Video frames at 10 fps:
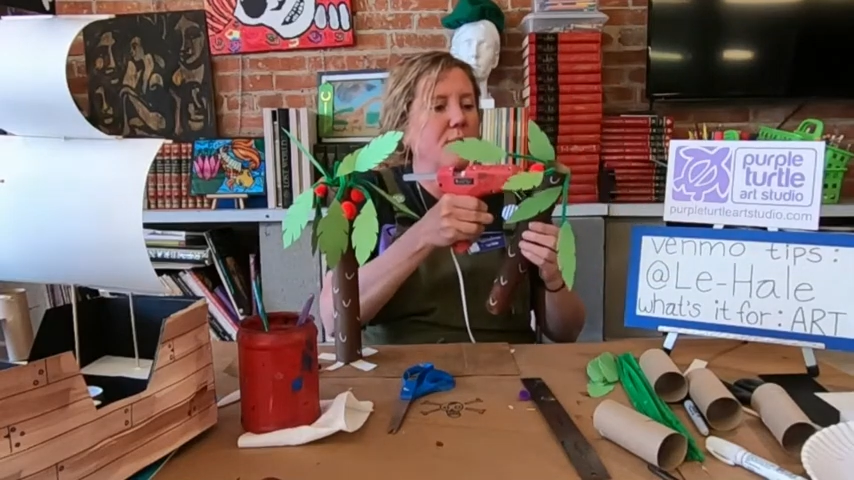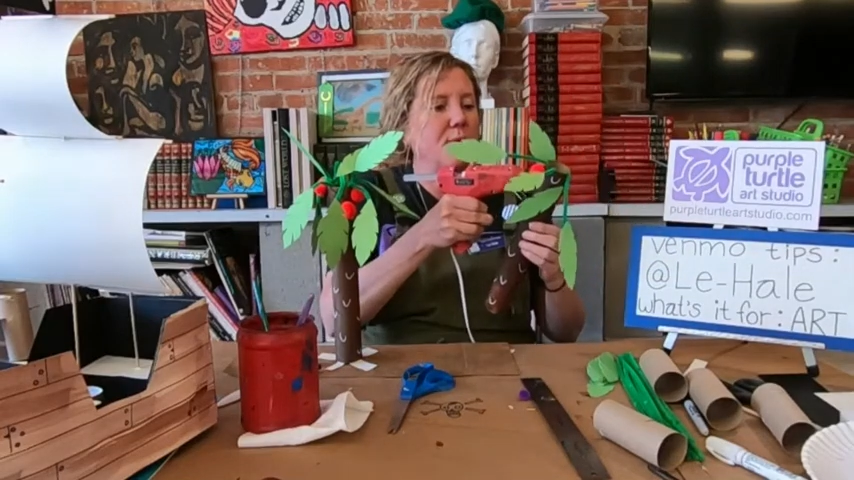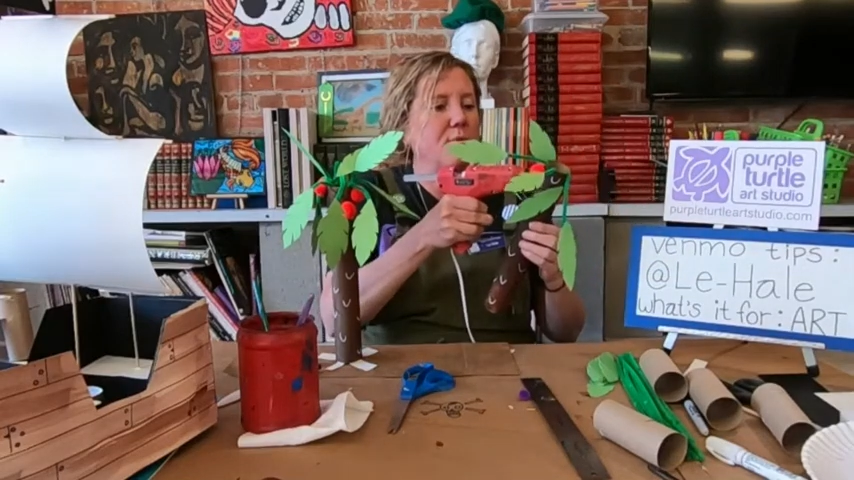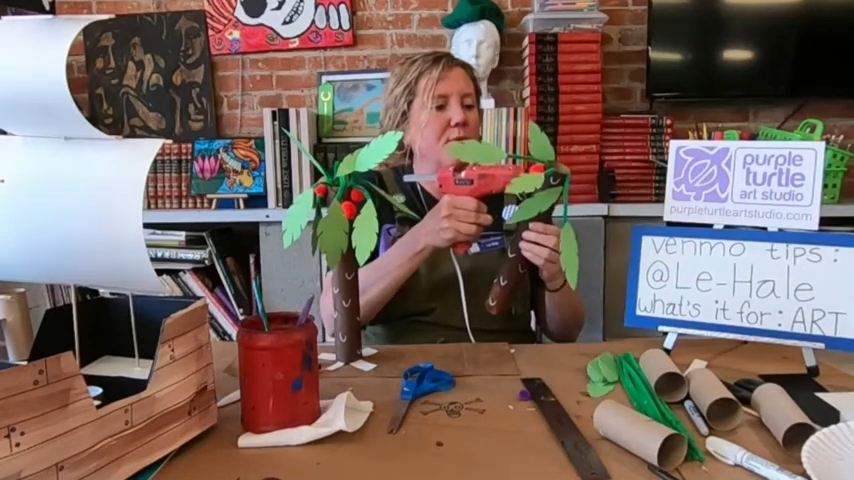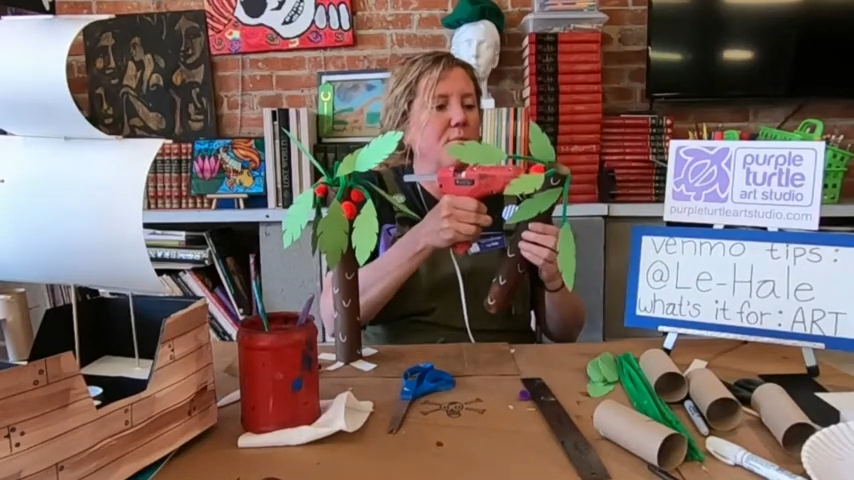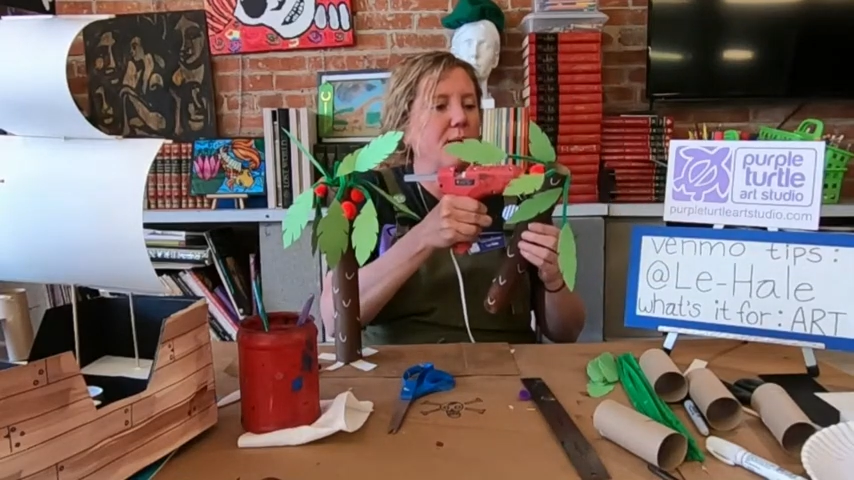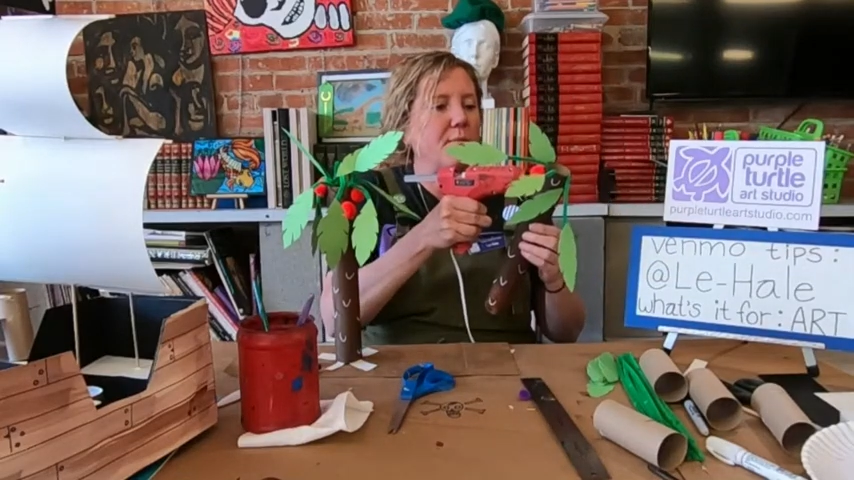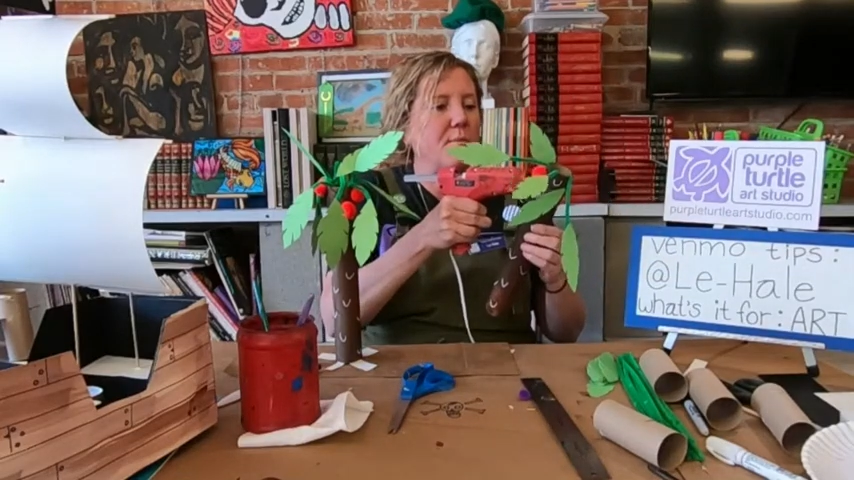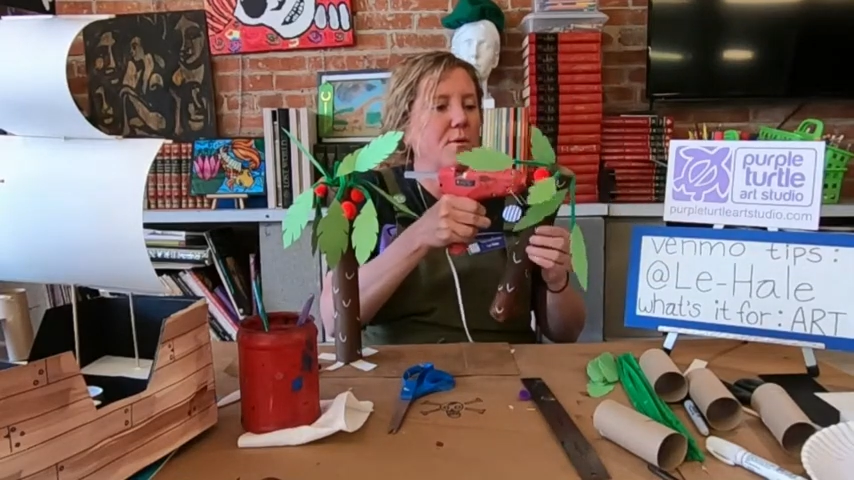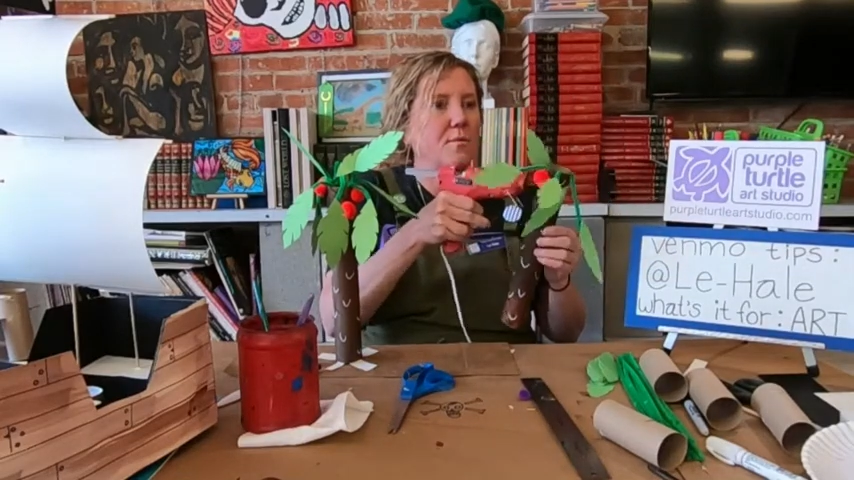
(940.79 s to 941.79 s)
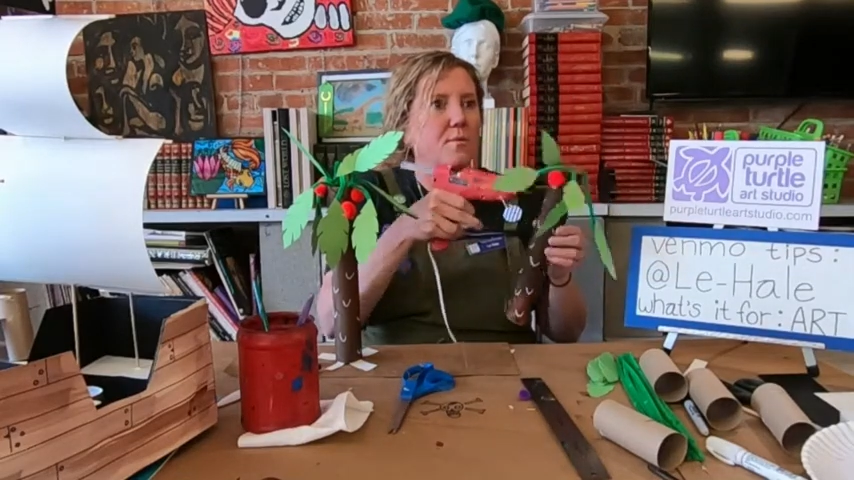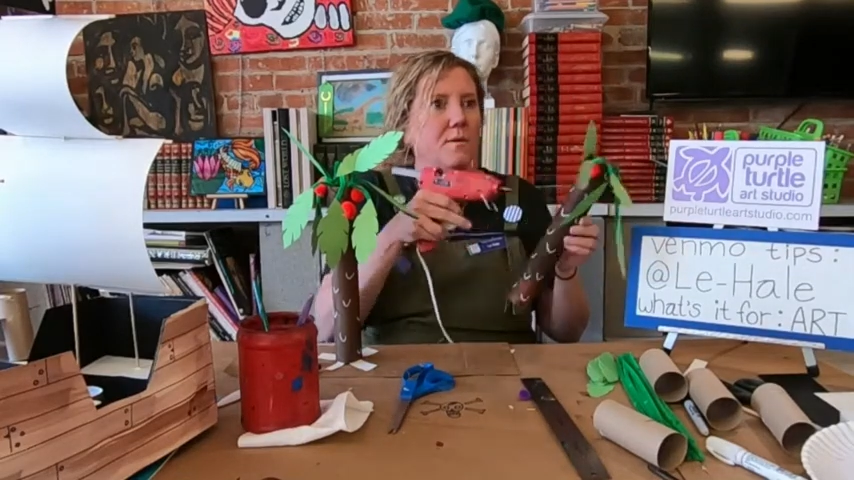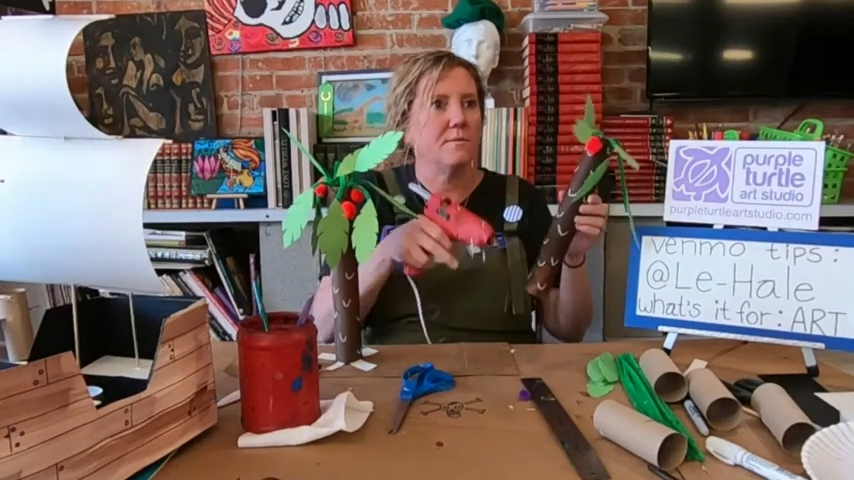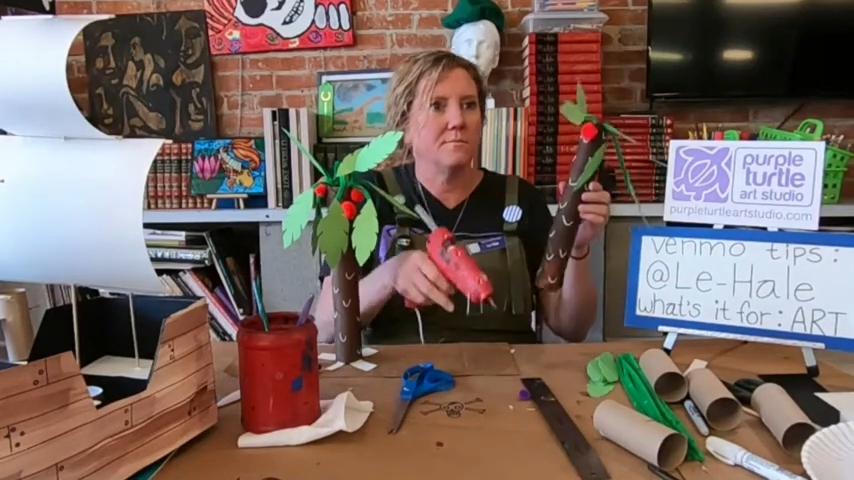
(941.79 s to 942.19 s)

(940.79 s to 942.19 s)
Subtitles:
I'm gonna put a little baby purple one.